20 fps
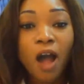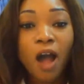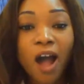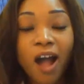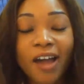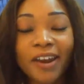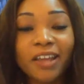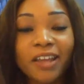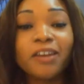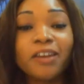
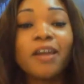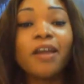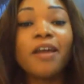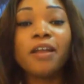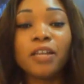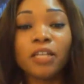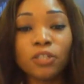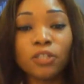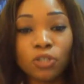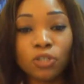hard and
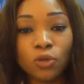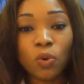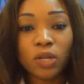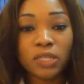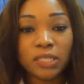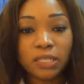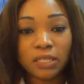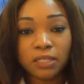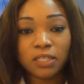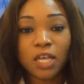early
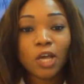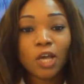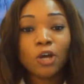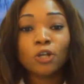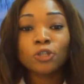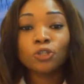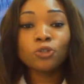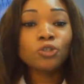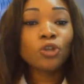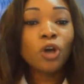towards it.
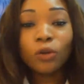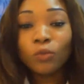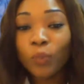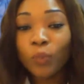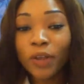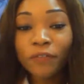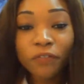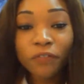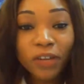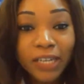Do
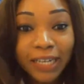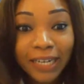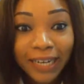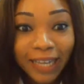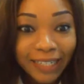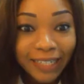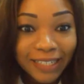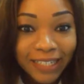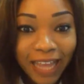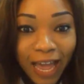not wait for the
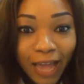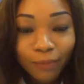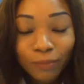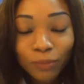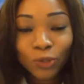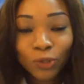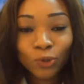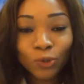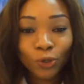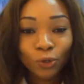late
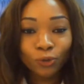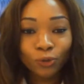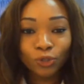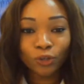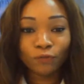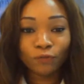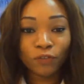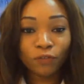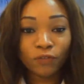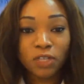times to close
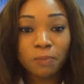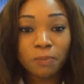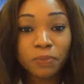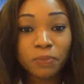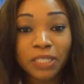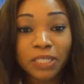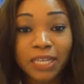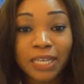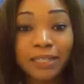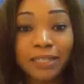your
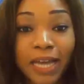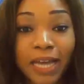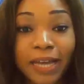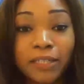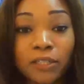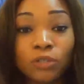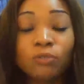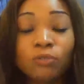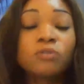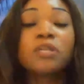15%
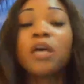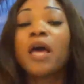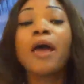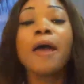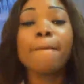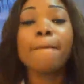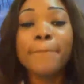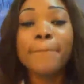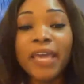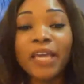titles.
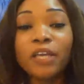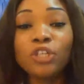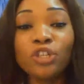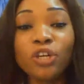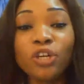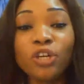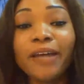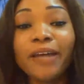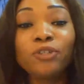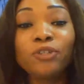Make
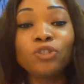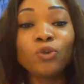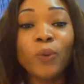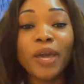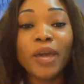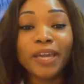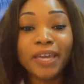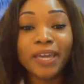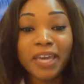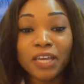sure that you
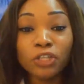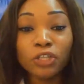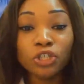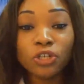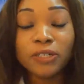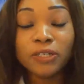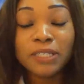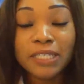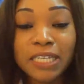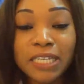engage
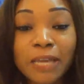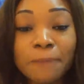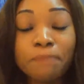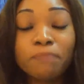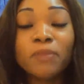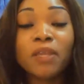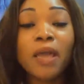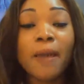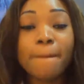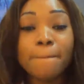your
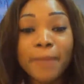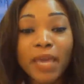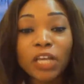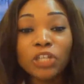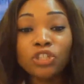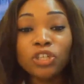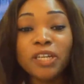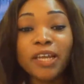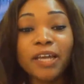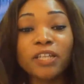team.
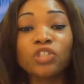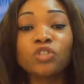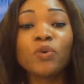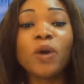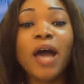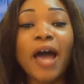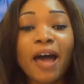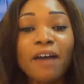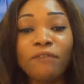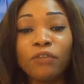Make sure that you
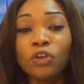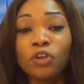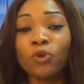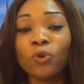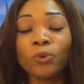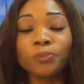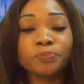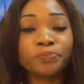have,